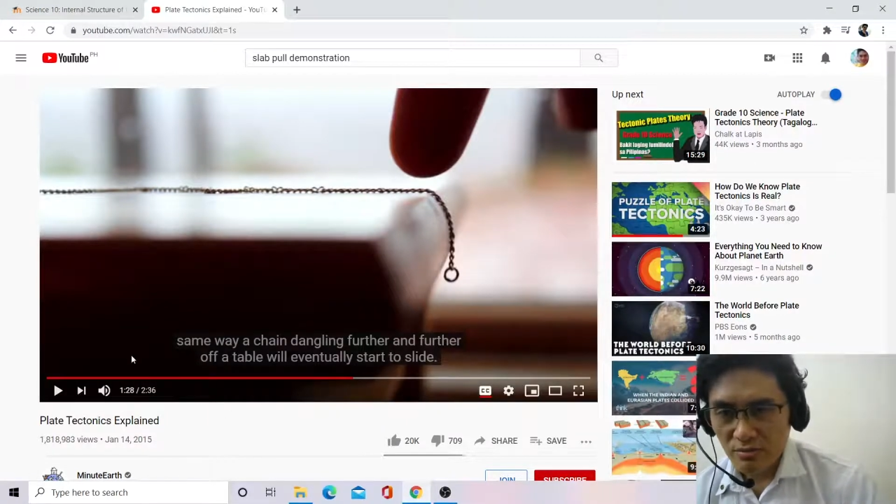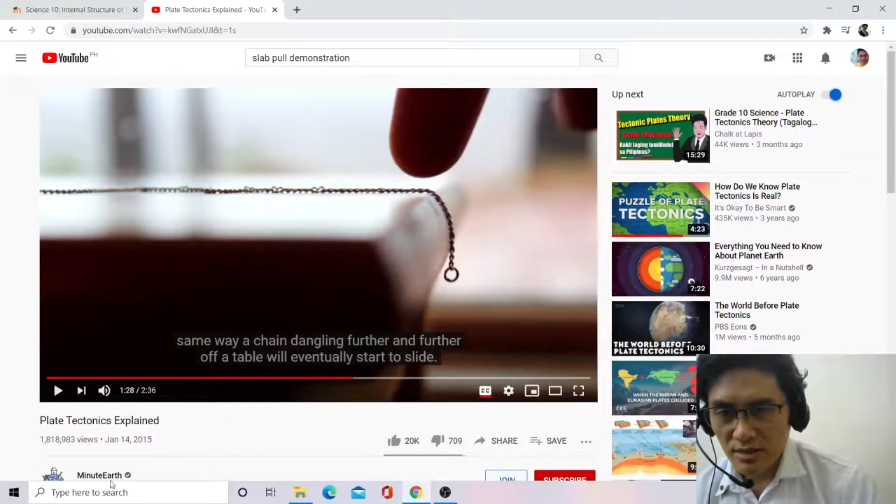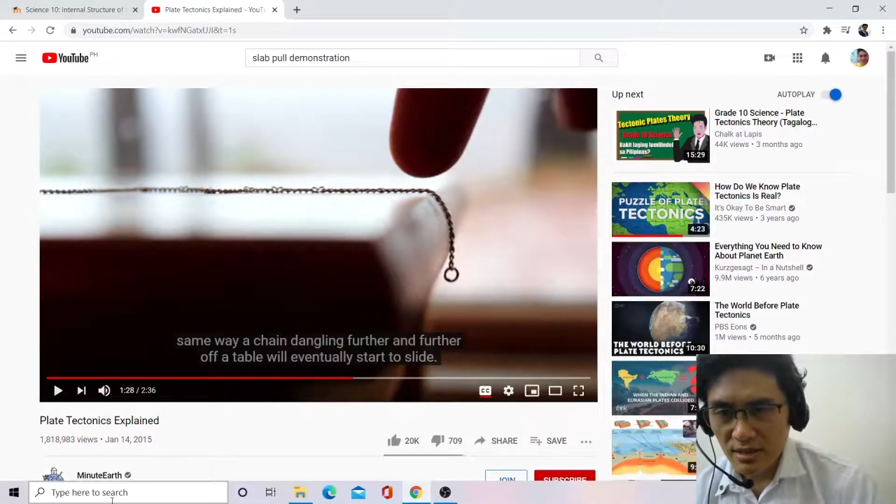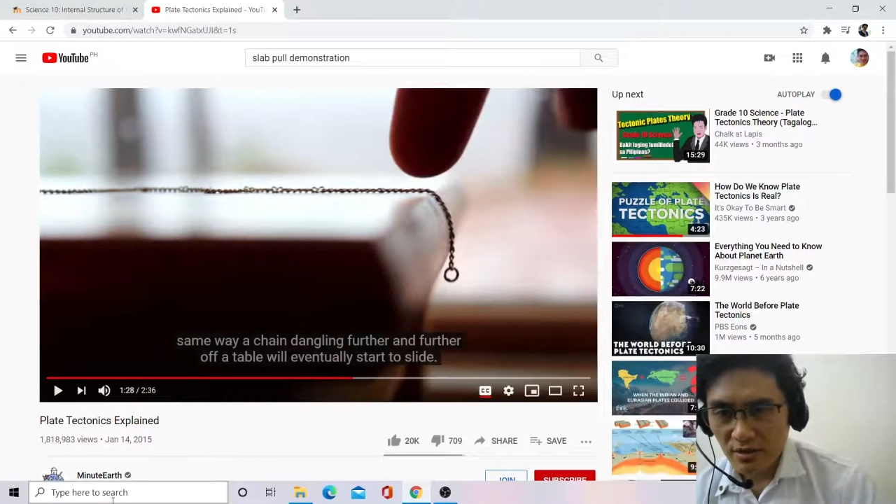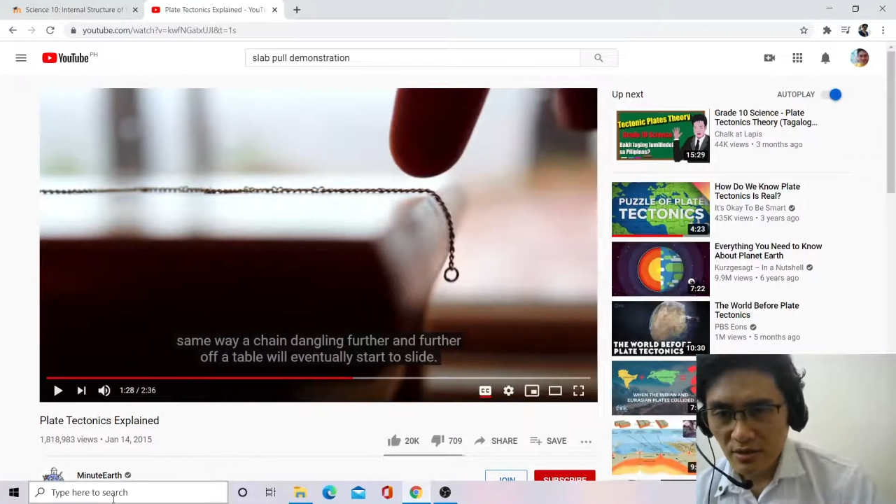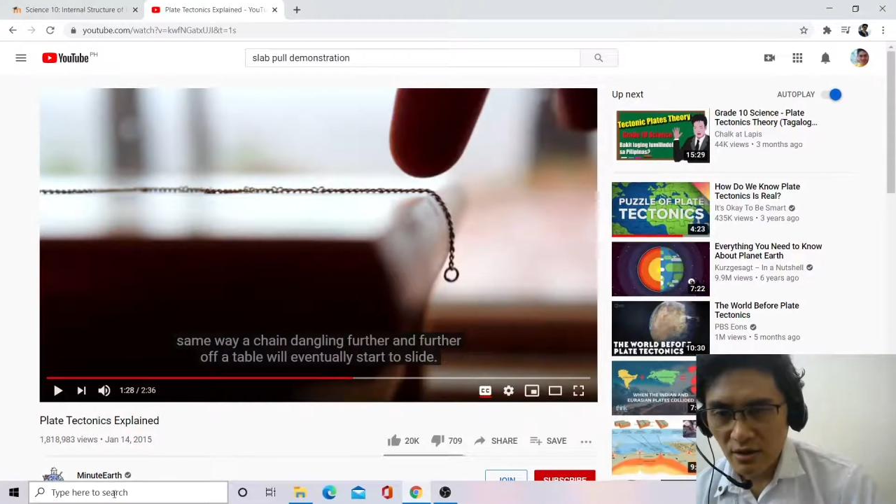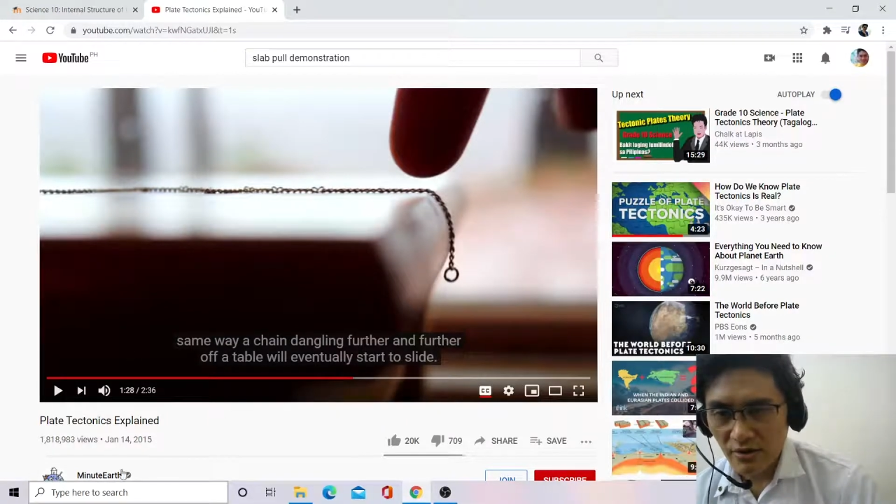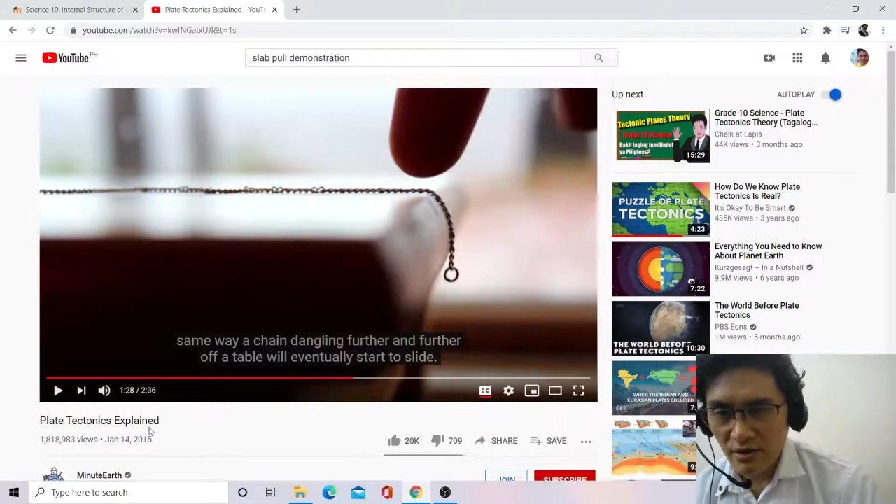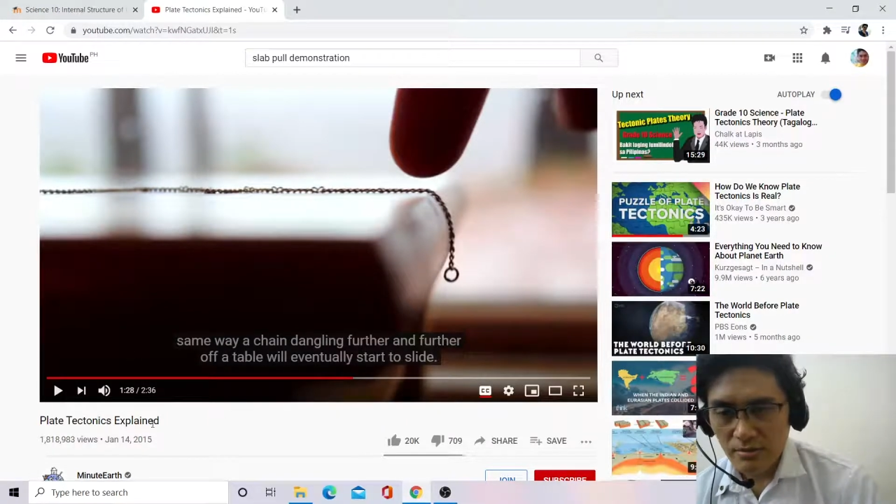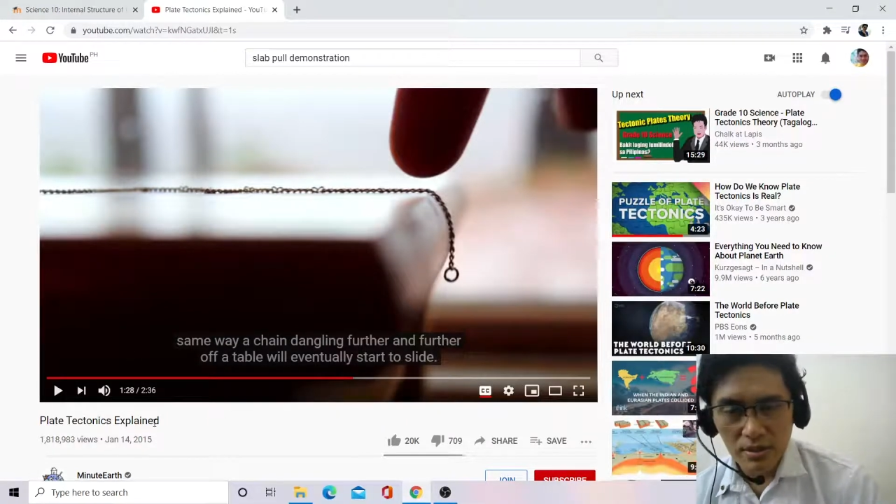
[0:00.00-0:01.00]
Minute Earth
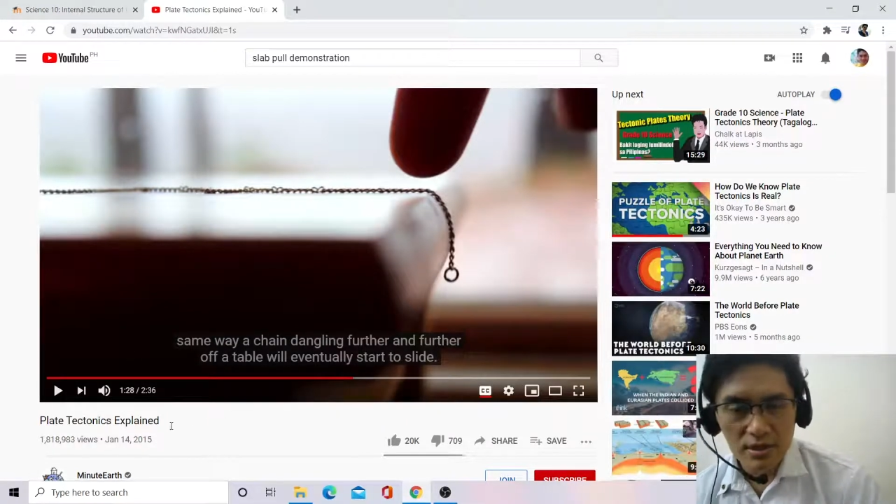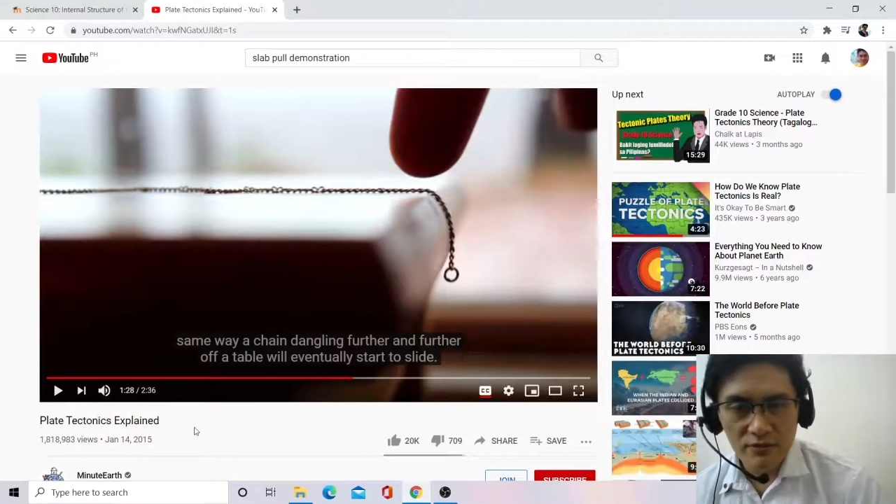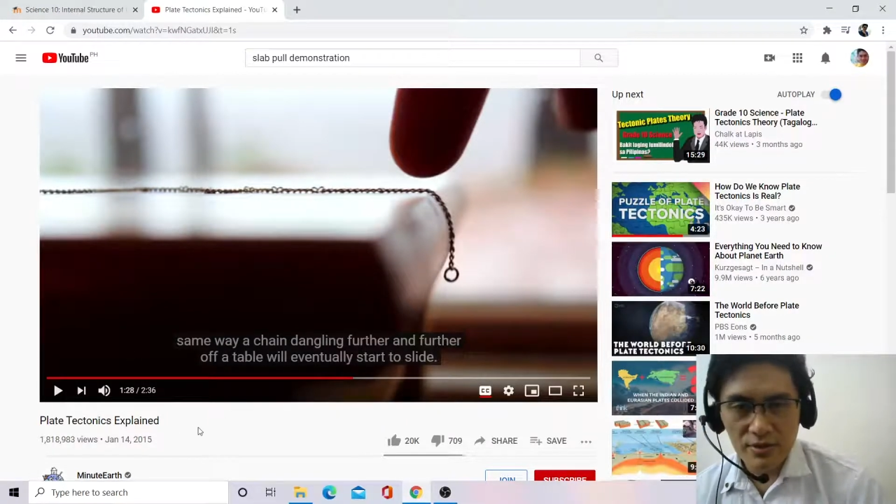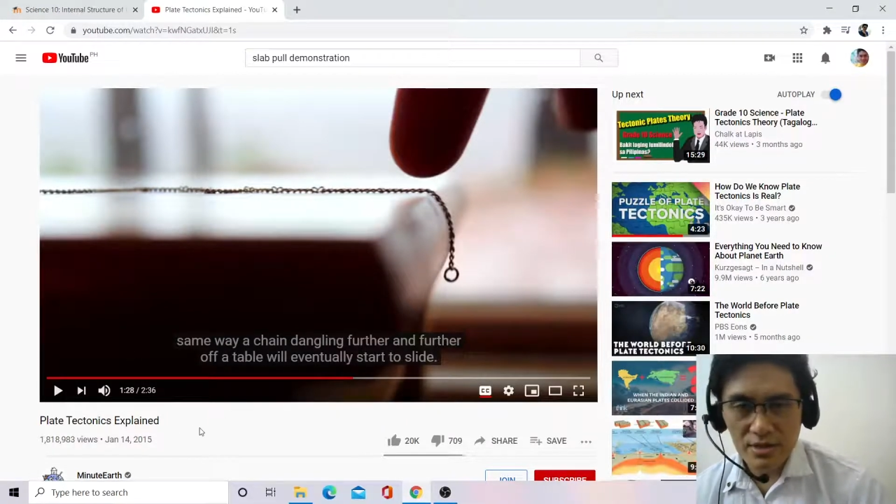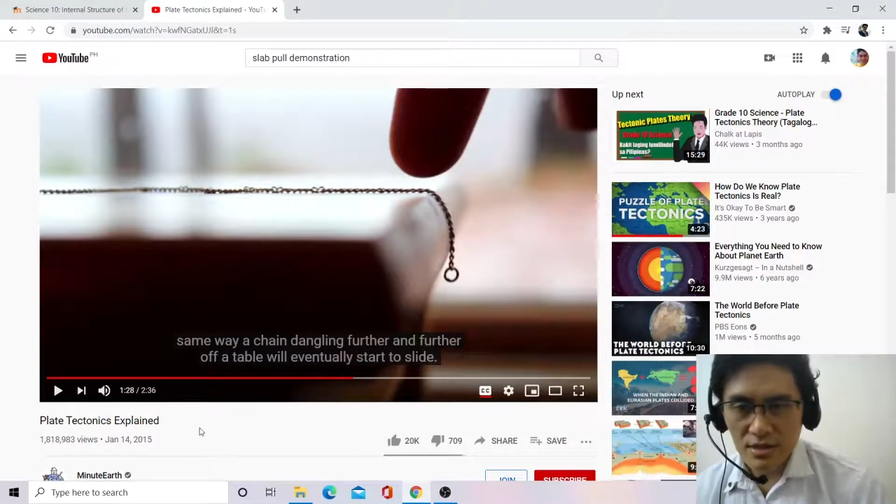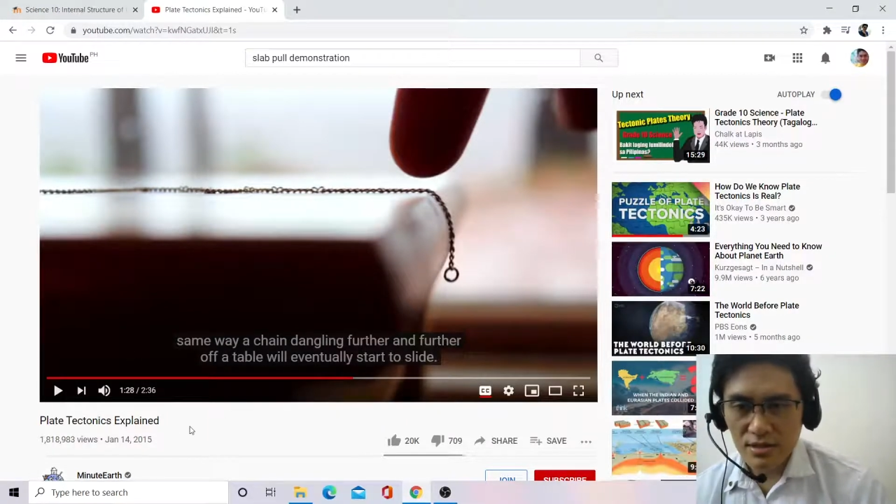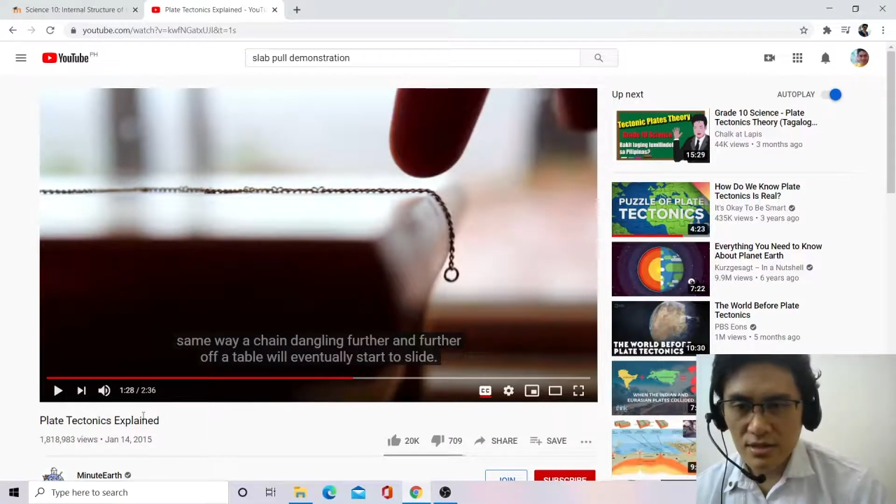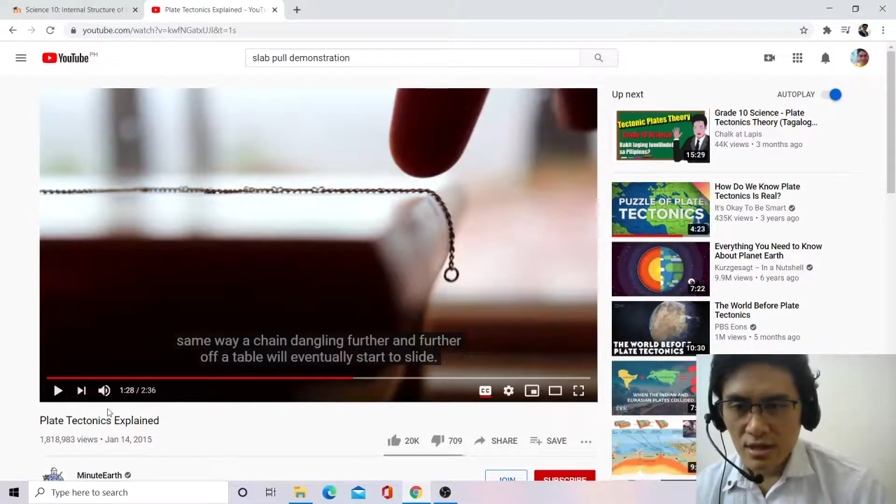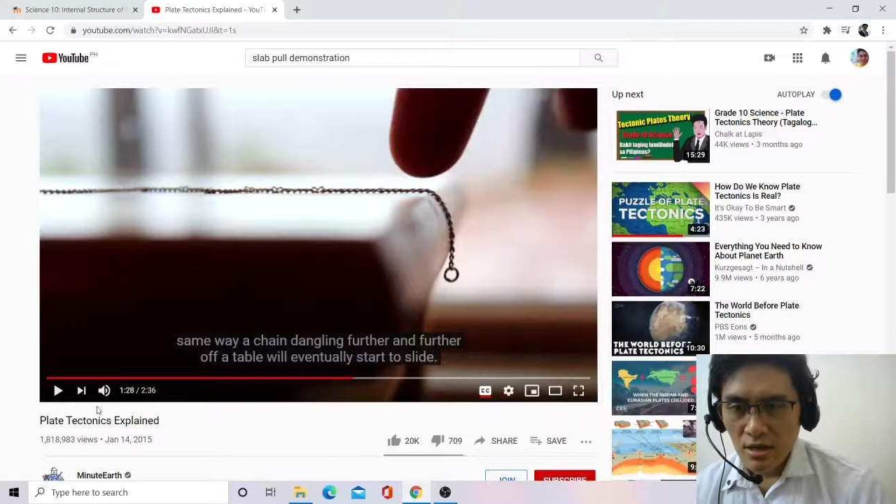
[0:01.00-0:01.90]
and Minute Physics.